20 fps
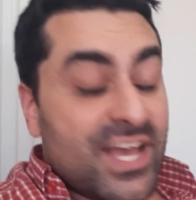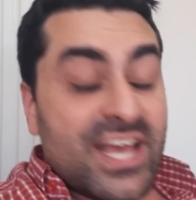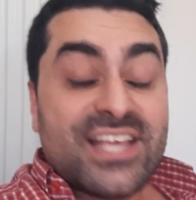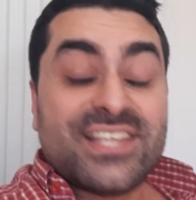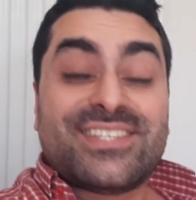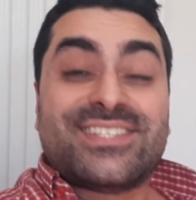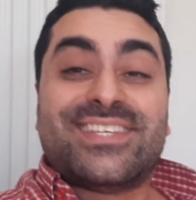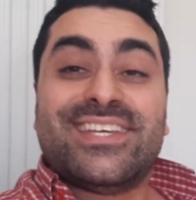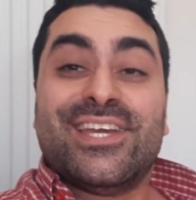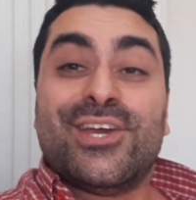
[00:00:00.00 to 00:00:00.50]

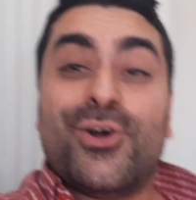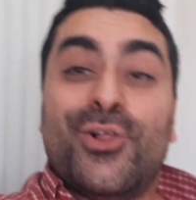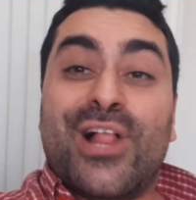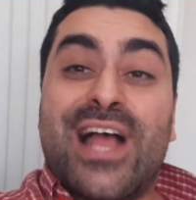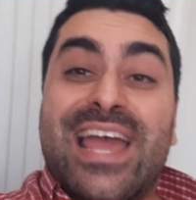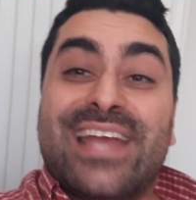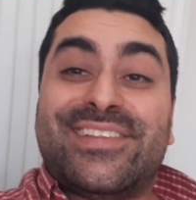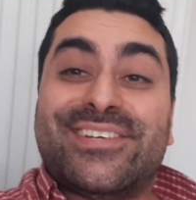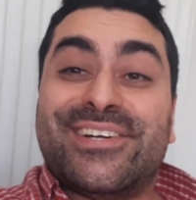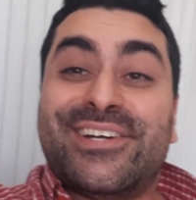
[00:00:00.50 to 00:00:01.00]
See you
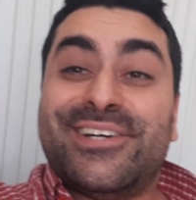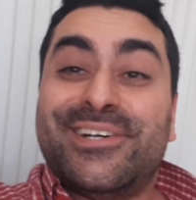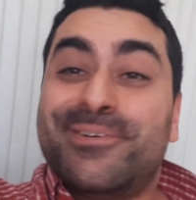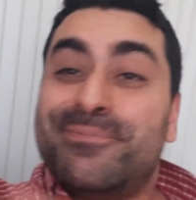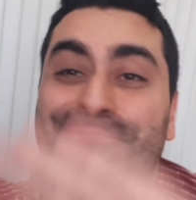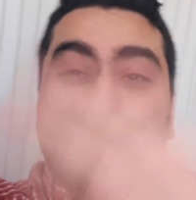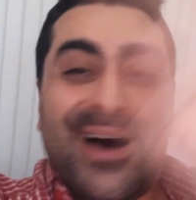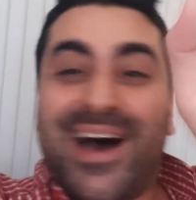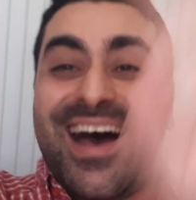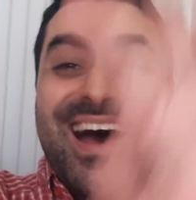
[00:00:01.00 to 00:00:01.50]
later.
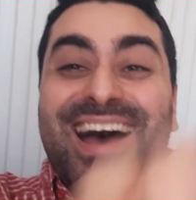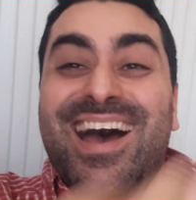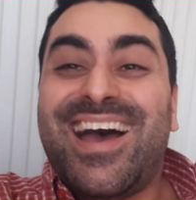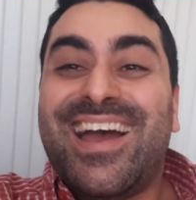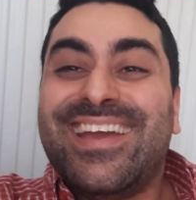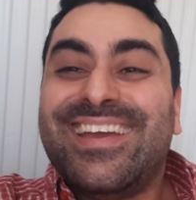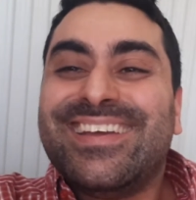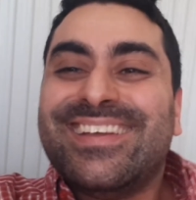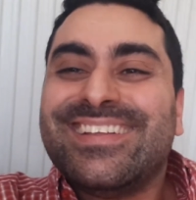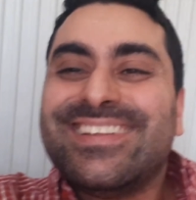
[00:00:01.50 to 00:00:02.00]

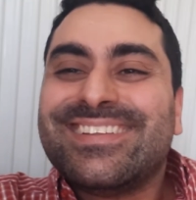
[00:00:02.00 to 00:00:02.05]
Bye.